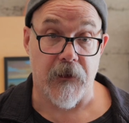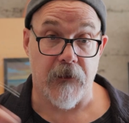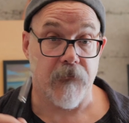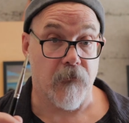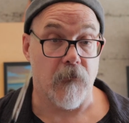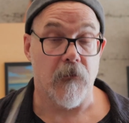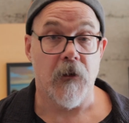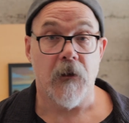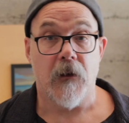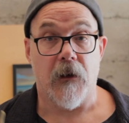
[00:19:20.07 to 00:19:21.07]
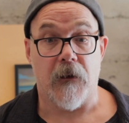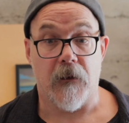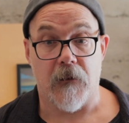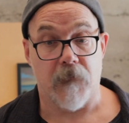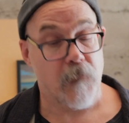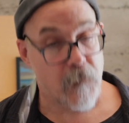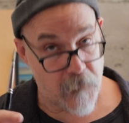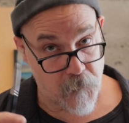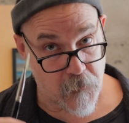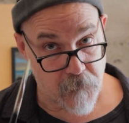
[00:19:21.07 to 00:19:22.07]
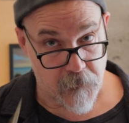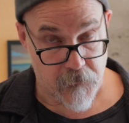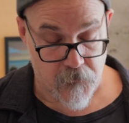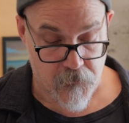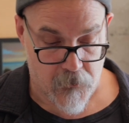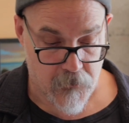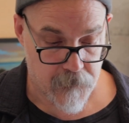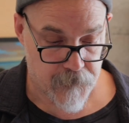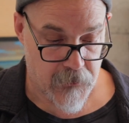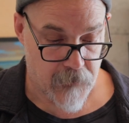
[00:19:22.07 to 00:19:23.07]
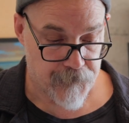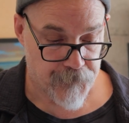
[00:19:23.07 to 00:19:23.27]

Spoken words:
easel. Subject of another talk. Yeah.